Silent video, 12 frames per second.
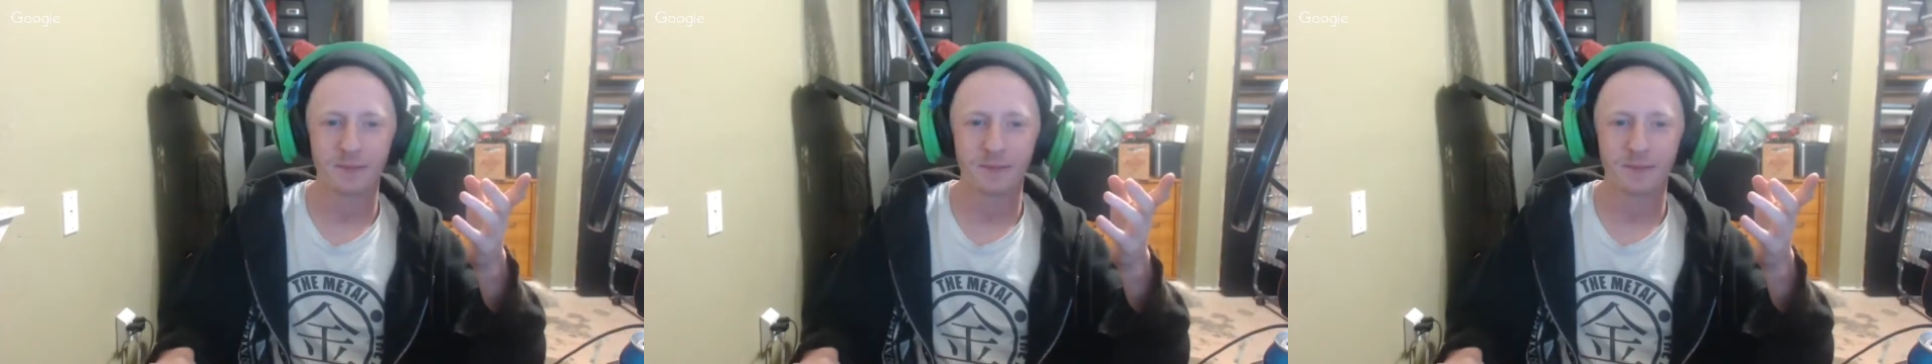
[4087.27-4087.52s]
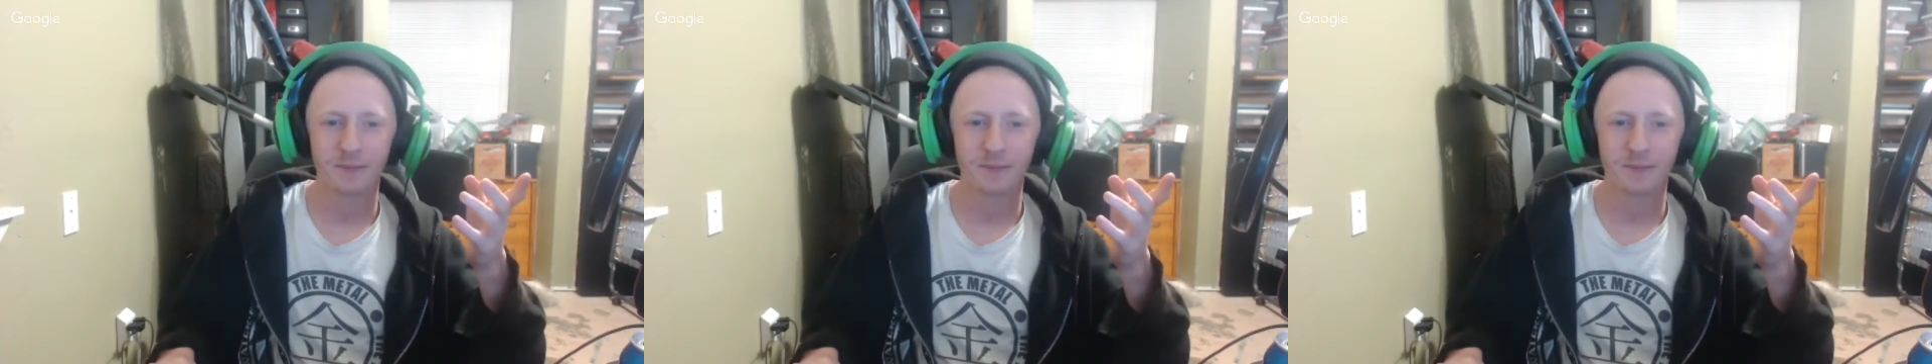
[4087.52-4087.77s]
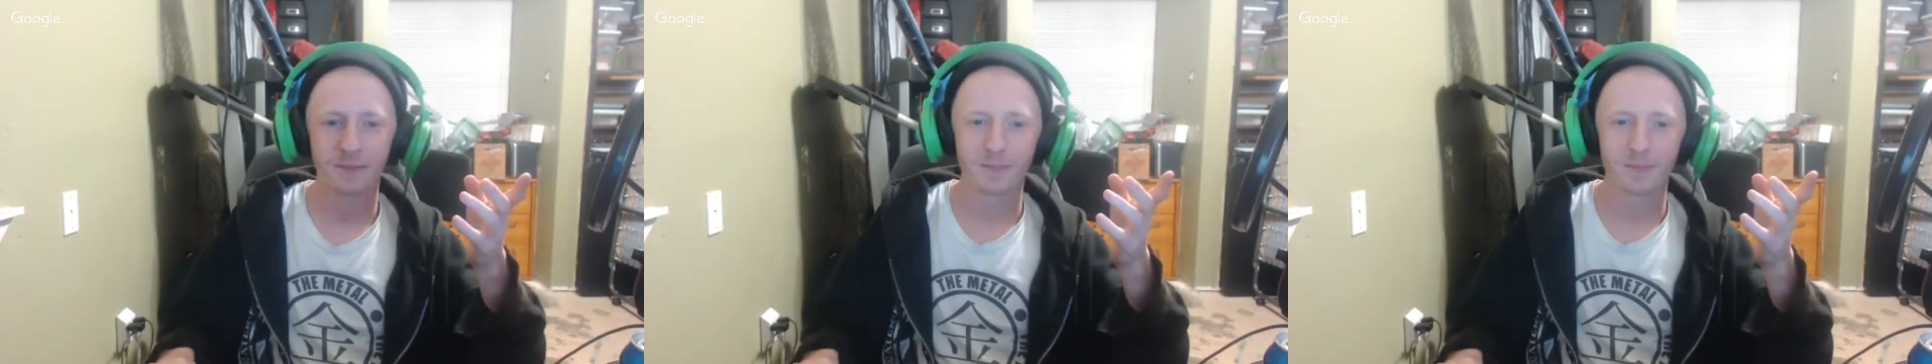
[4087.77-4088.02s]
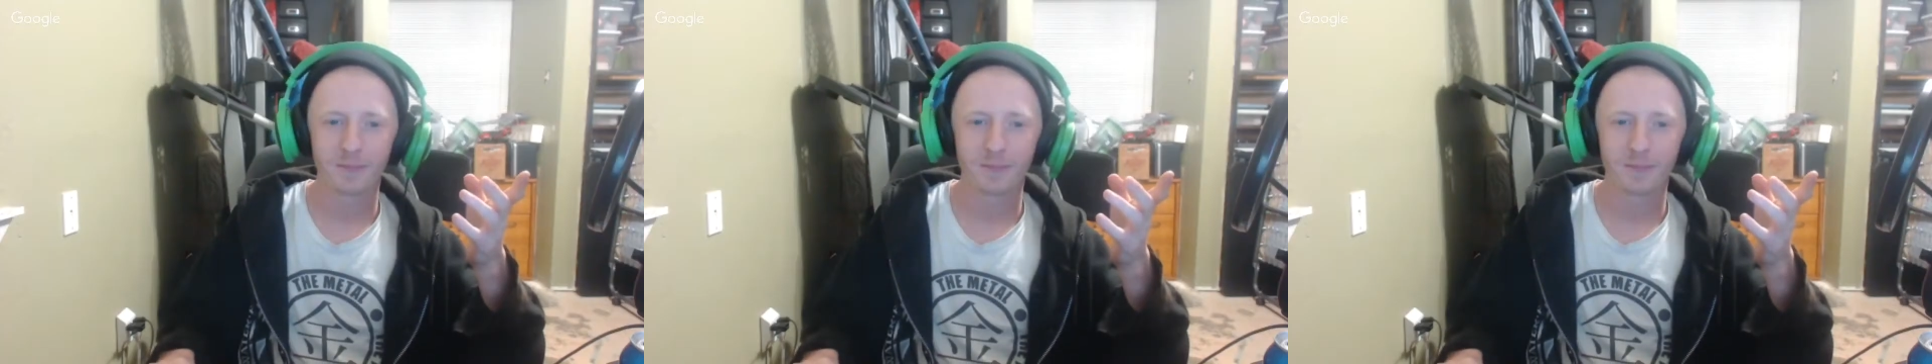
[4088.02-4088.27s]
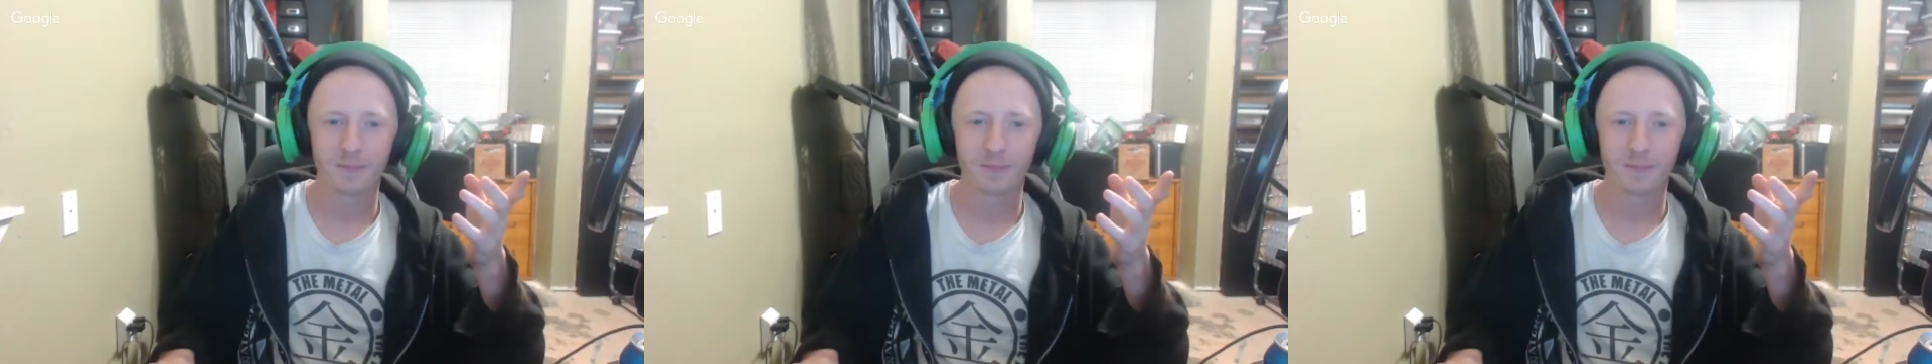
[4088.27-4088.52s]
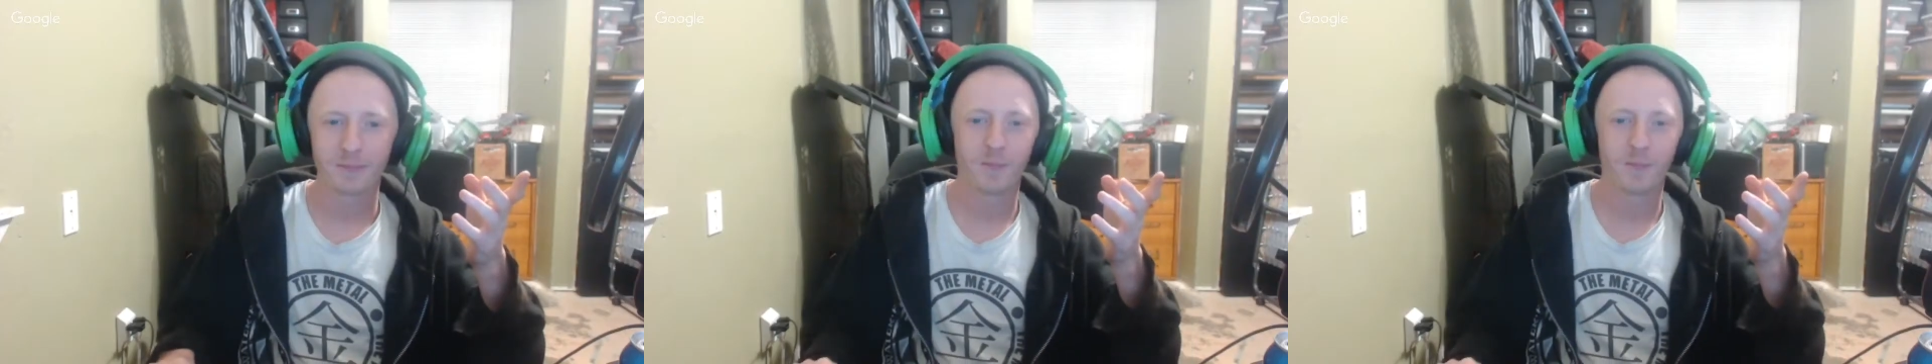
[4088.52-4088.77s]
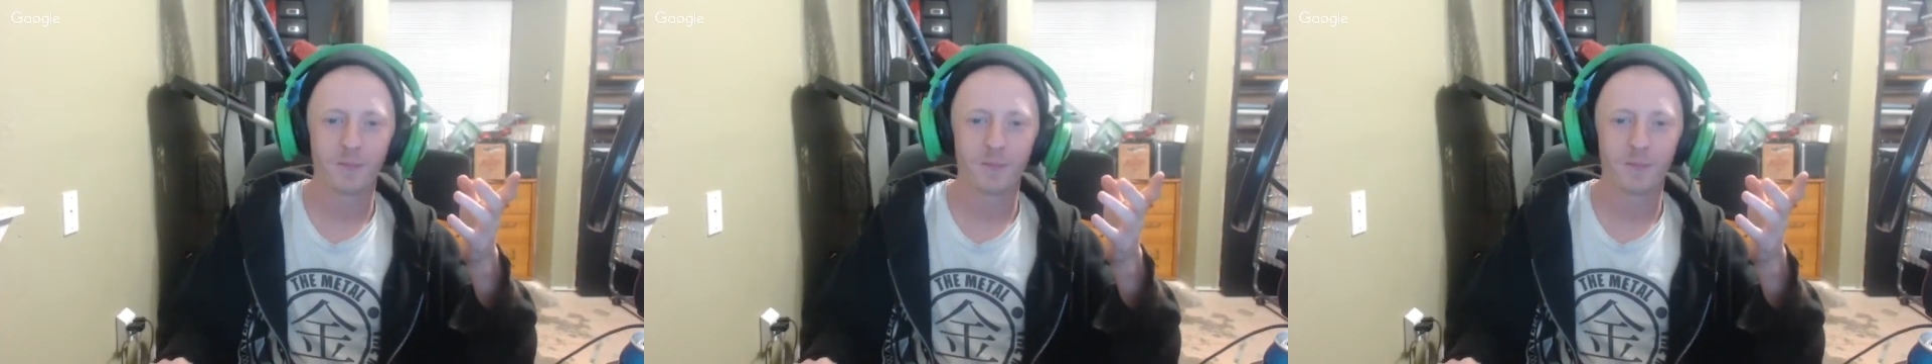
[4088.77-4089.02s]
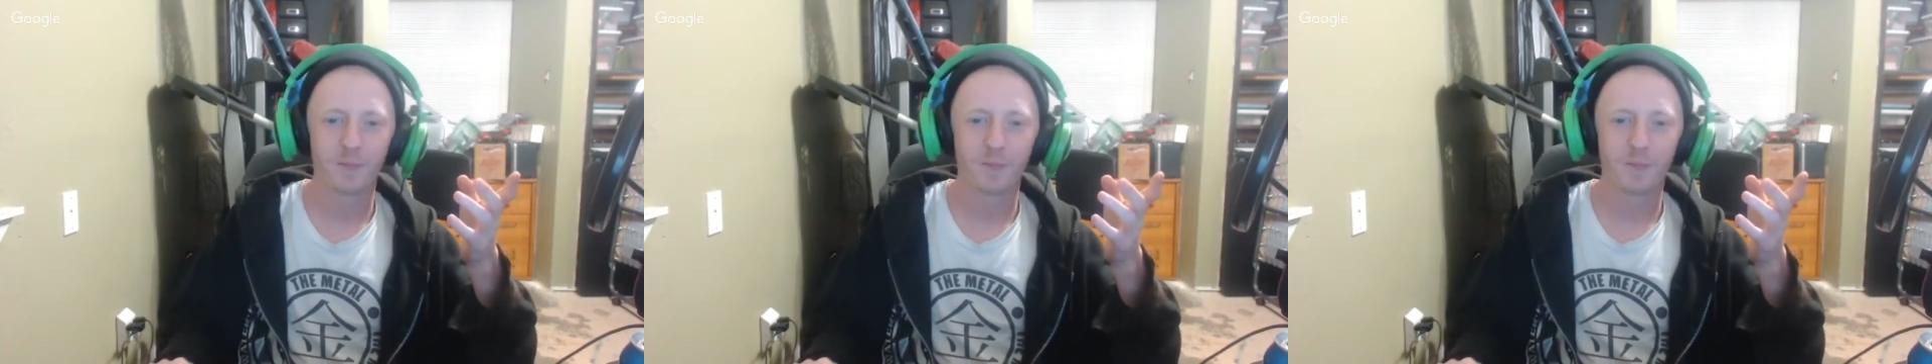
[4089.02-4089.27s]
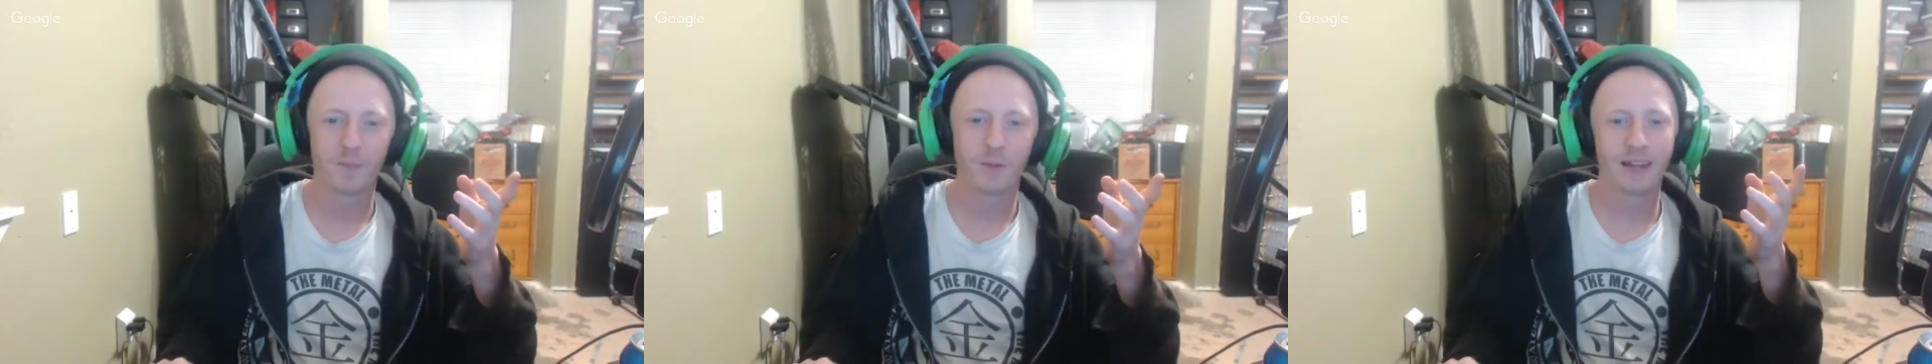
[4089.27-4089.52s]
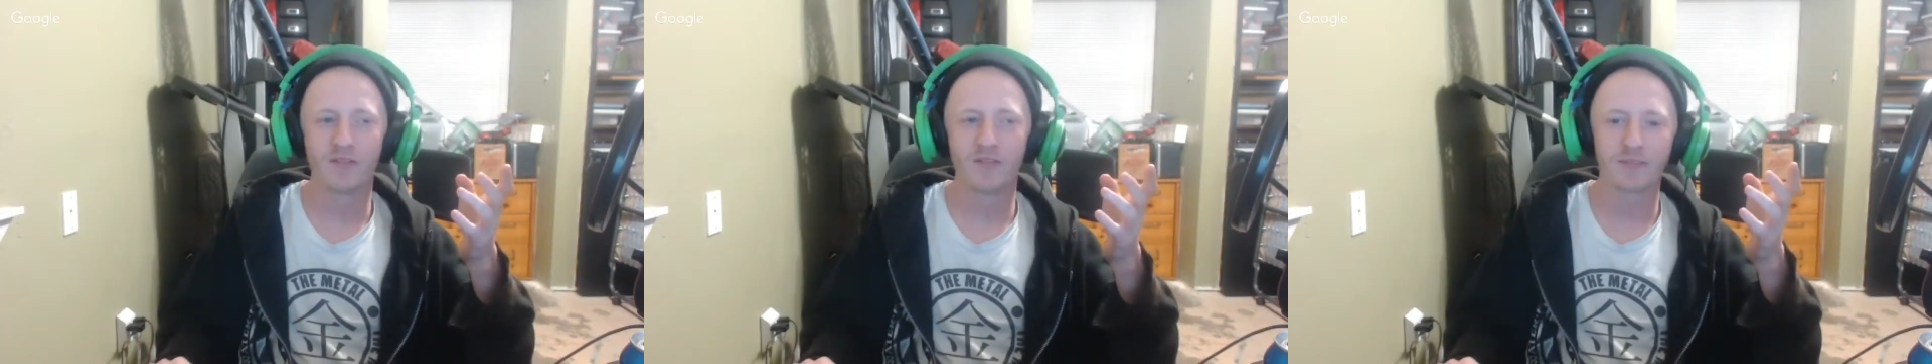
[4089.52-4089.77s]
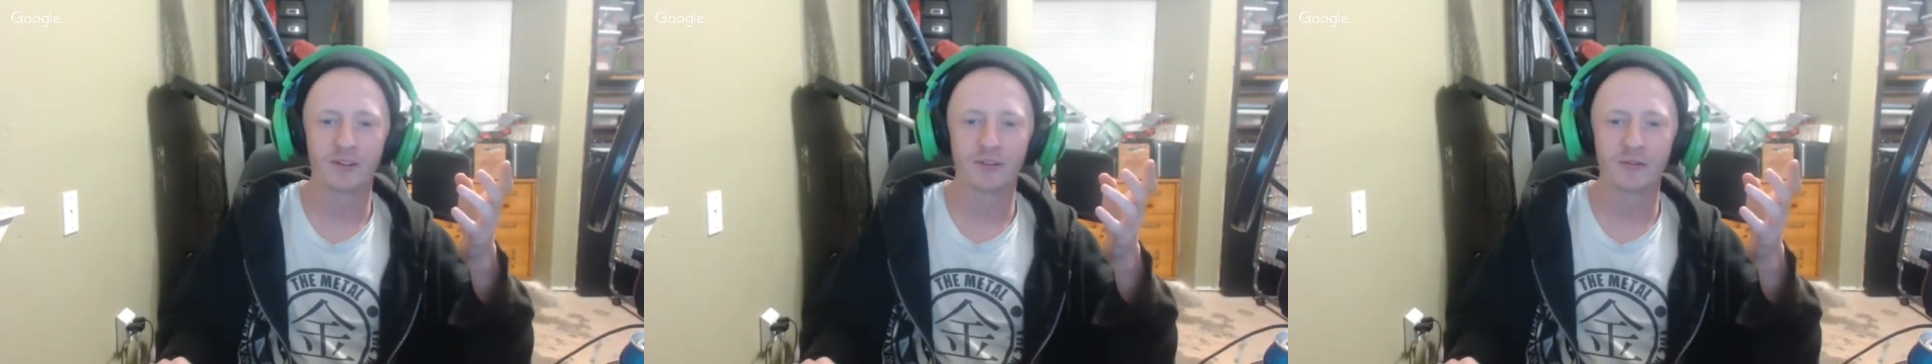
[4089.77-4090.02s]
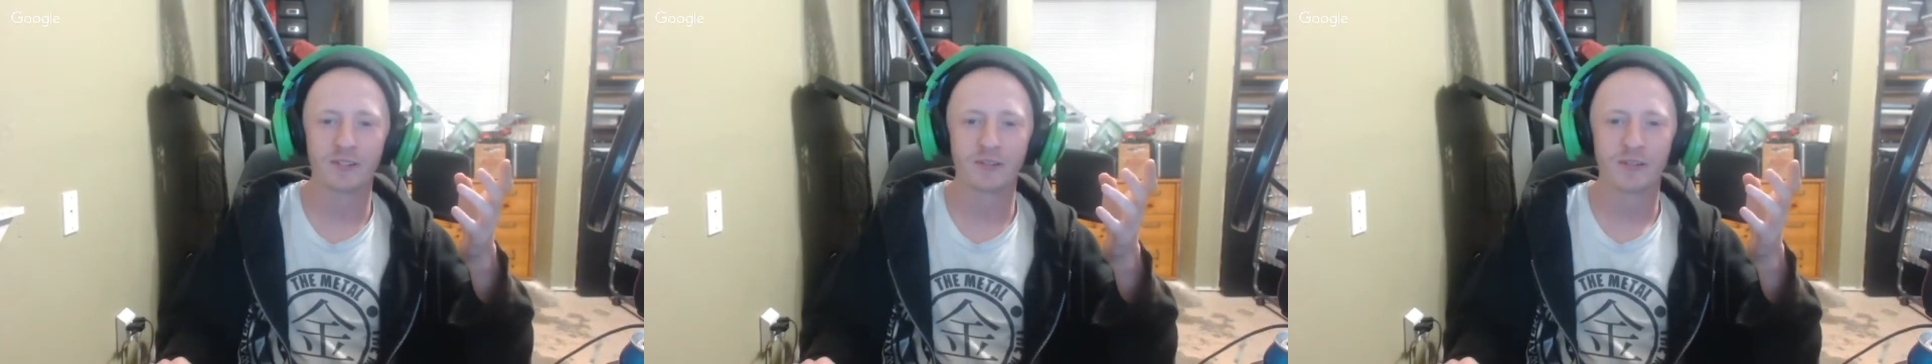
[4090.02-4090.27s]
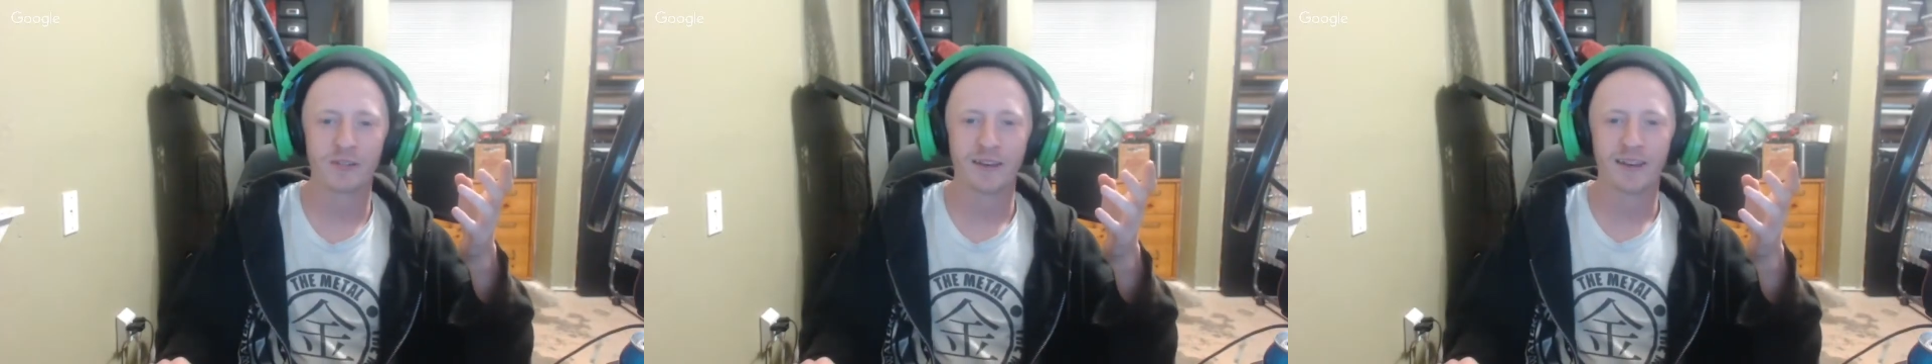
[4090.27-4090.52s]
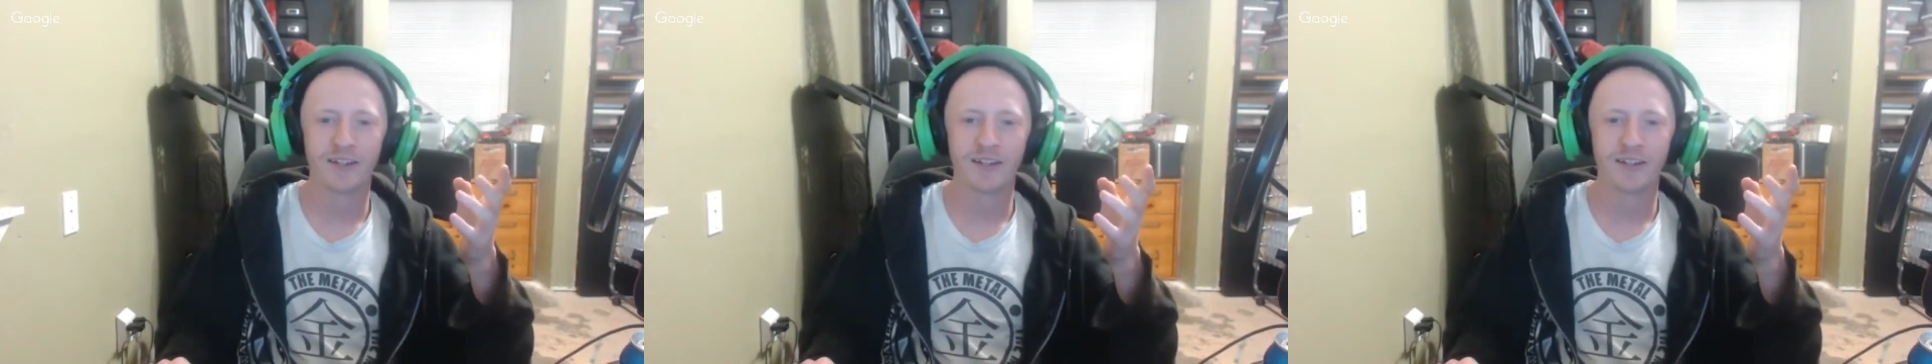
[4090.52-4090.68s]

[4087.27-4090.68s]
But I like just about 50% of all foods.